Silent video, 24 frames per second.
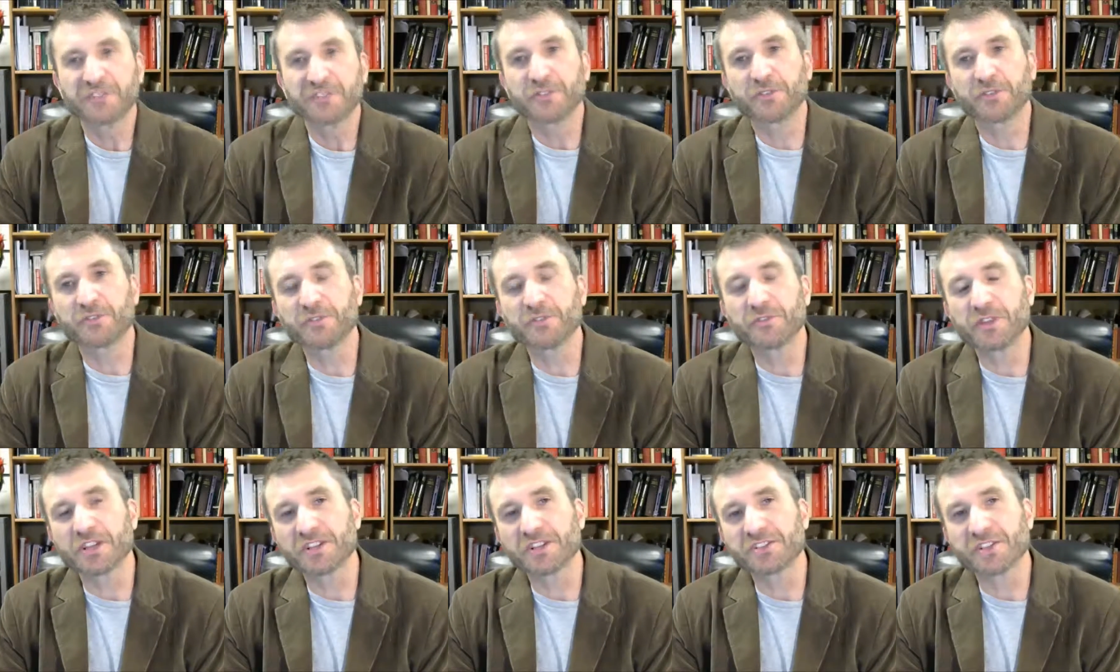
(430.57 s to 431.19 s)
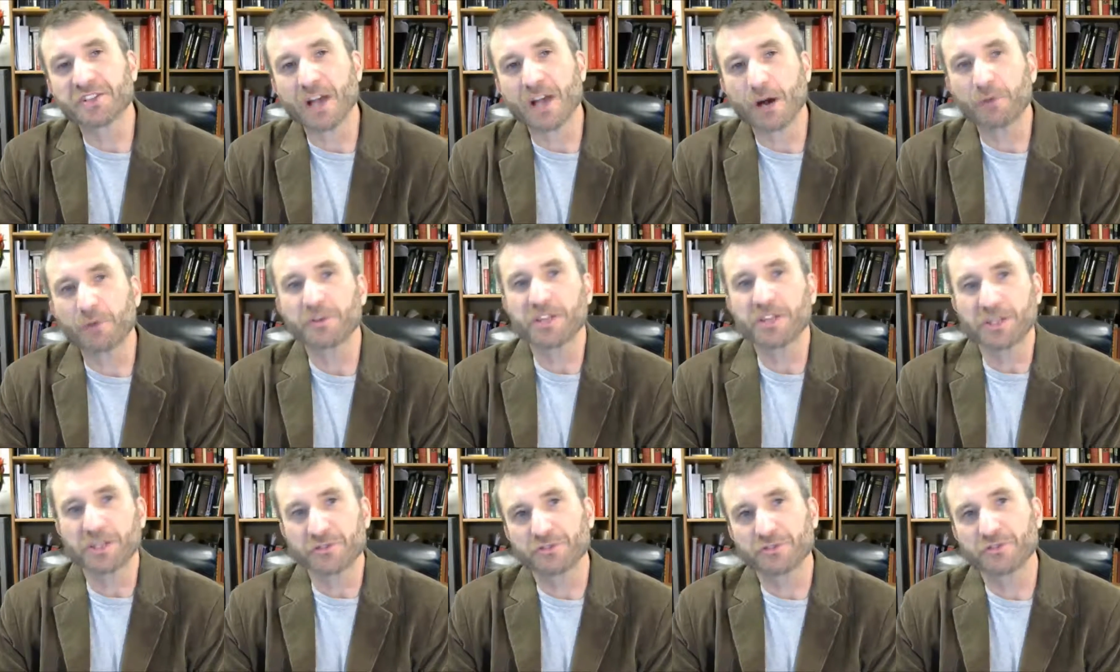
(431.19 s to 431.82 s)
To do this, I
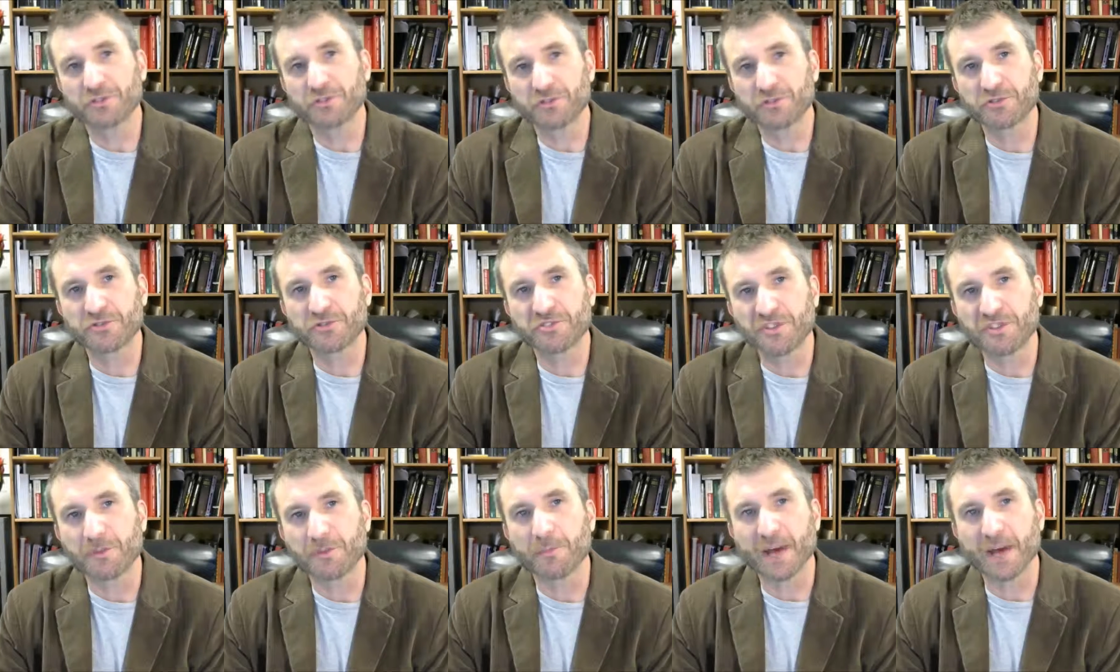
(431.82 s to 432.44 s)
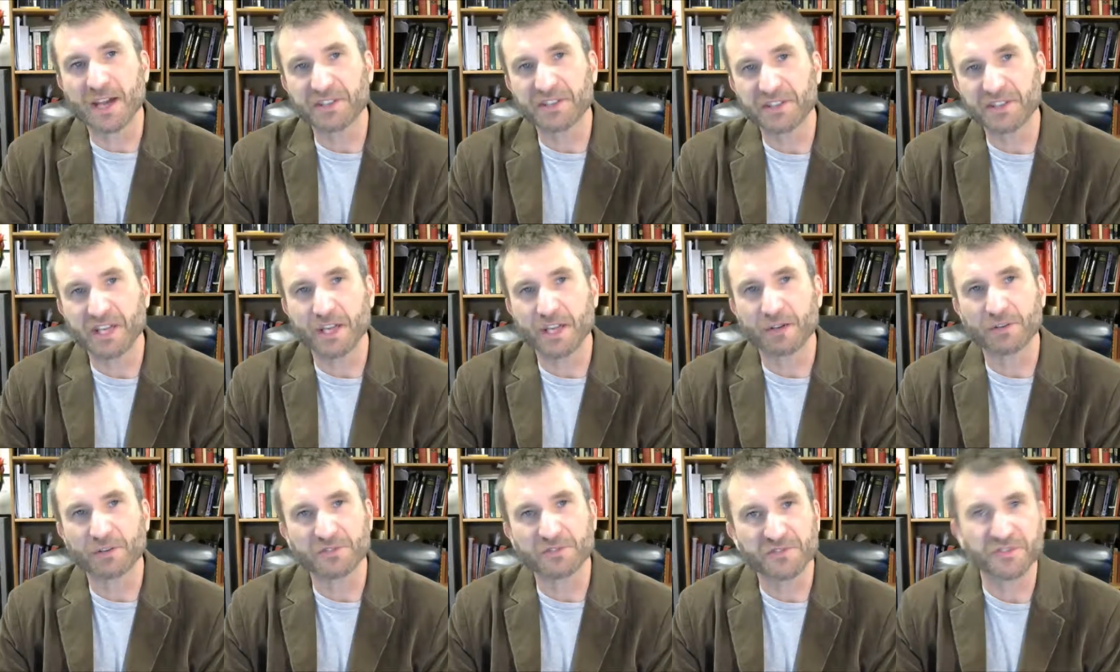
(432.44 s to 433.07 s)
want to introduce you to my
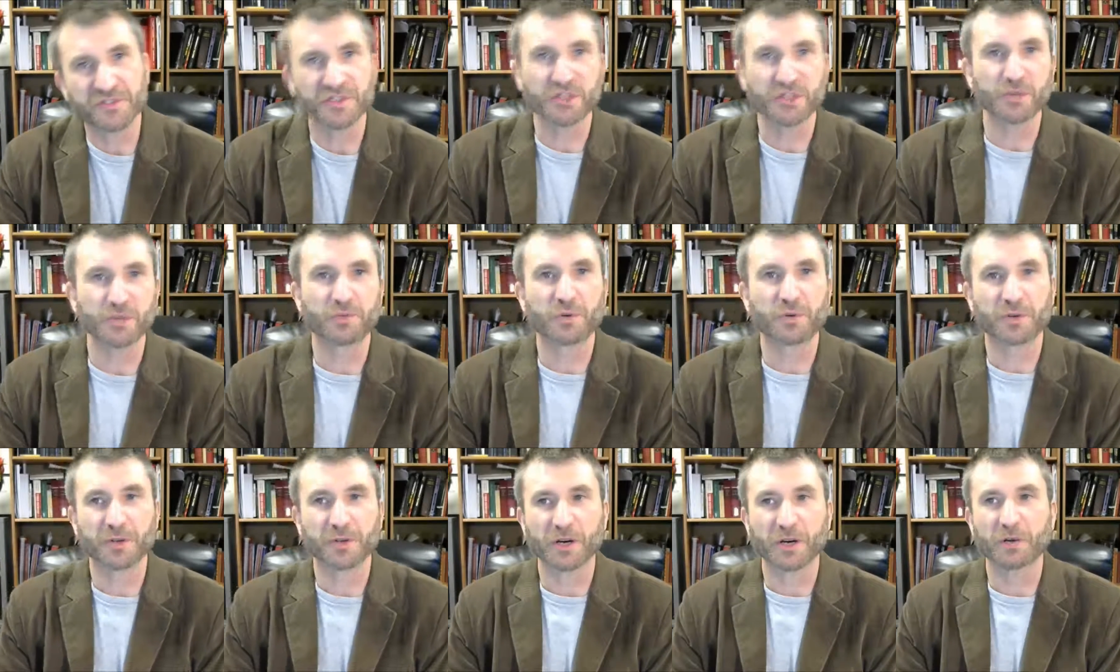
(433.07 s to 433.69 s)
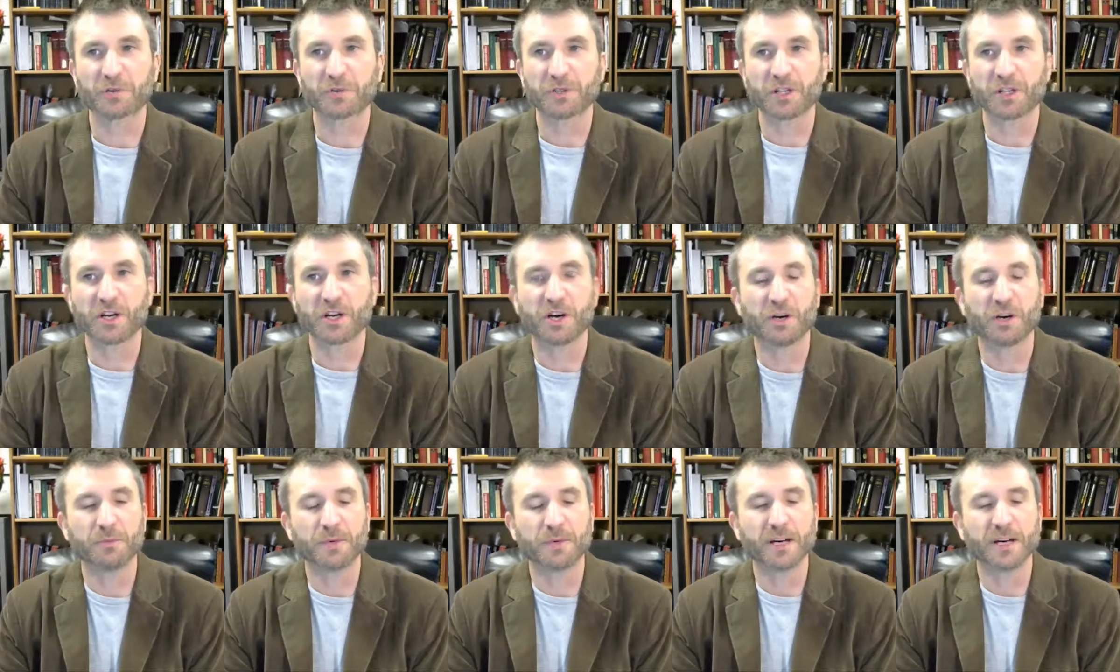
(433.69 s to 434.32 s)
town of Stillwater,
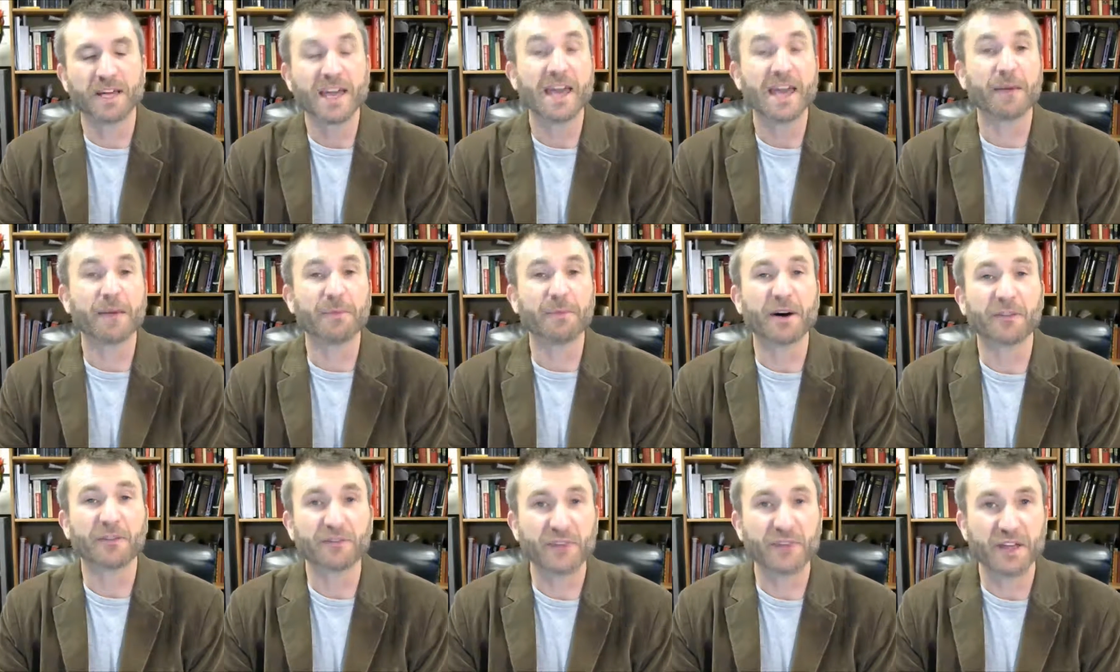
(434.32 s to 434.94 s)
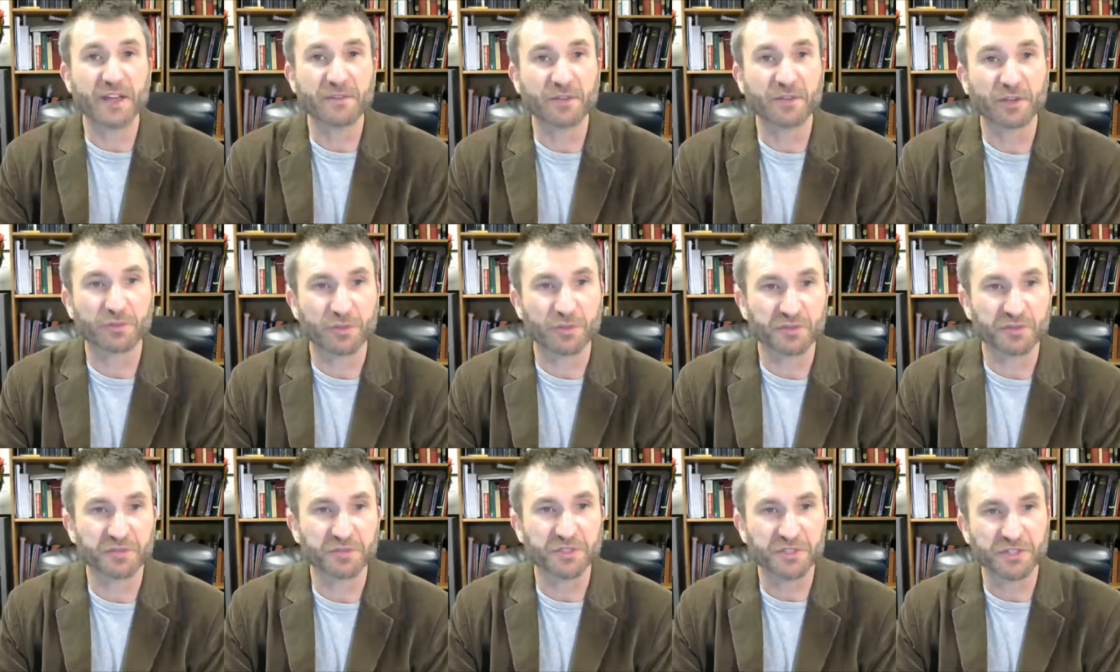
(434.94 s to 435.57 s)
Oklahoma, and my favorite
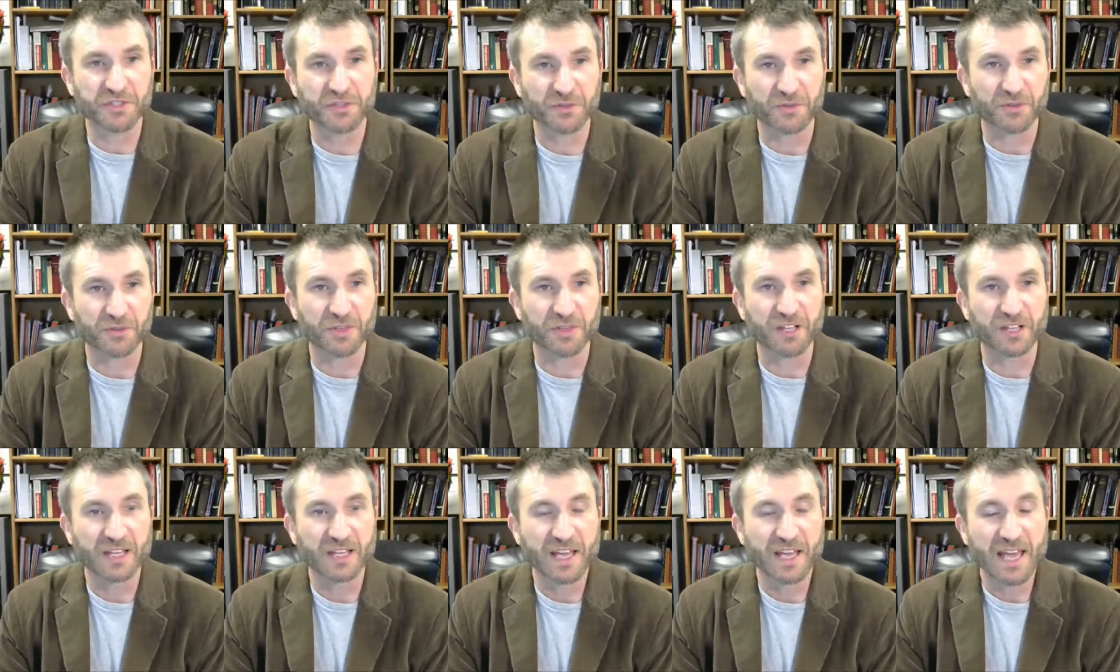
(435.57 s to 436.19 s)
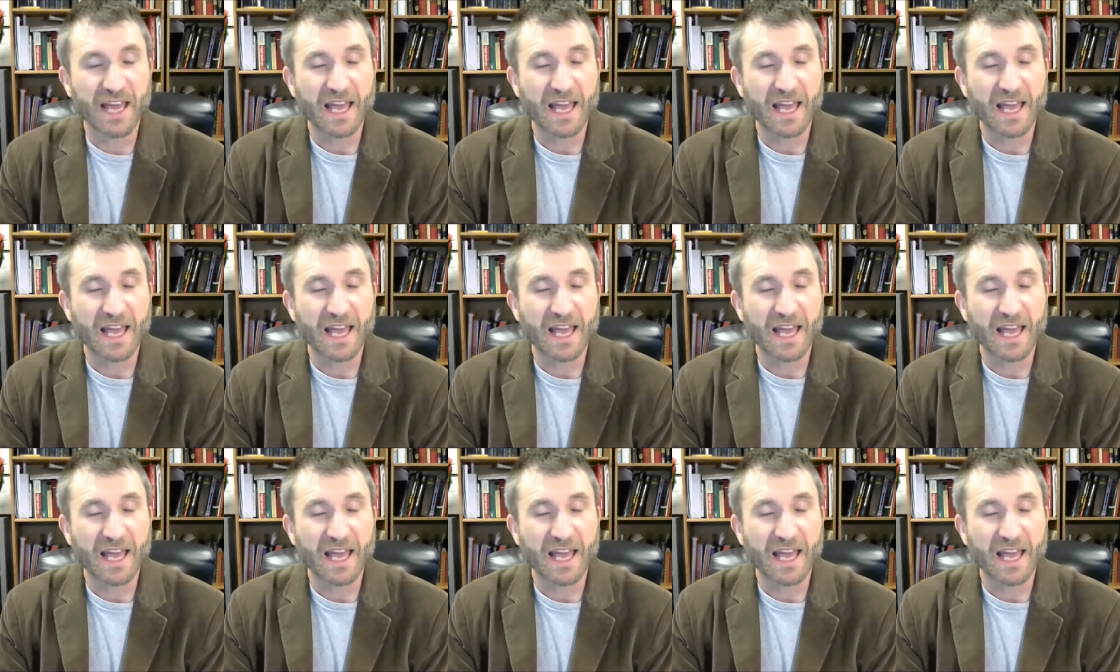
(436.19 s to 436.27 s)
grocery store.